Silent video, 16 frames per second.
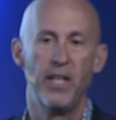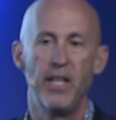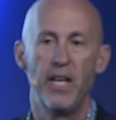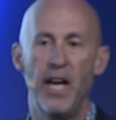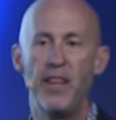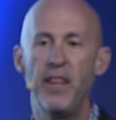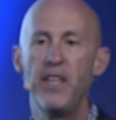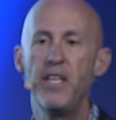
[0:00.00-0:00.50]

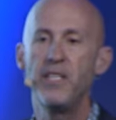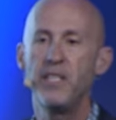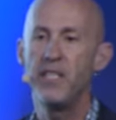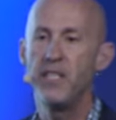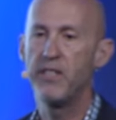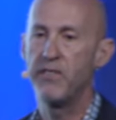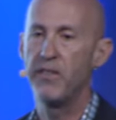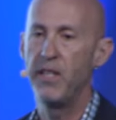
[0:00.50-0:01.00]
And this
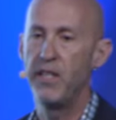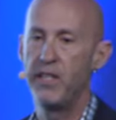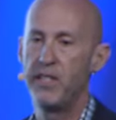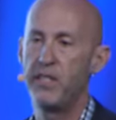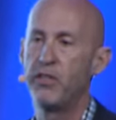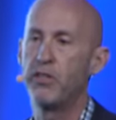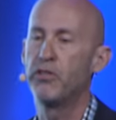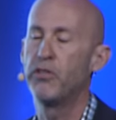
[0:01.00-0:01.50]
is
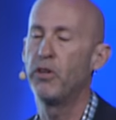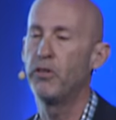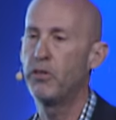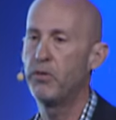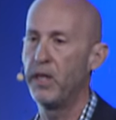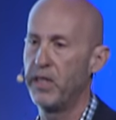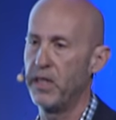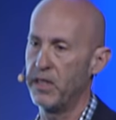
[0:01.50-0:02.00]
so
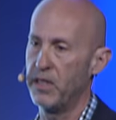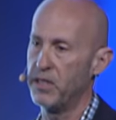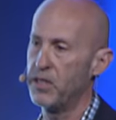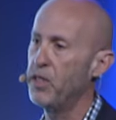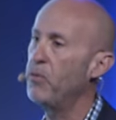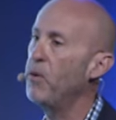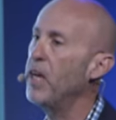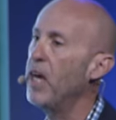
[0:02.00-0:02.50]
critical.
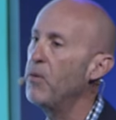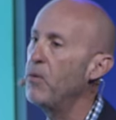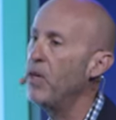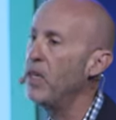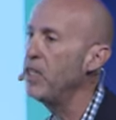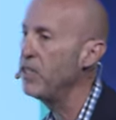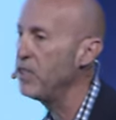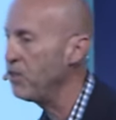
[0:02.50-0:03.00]
So what I want to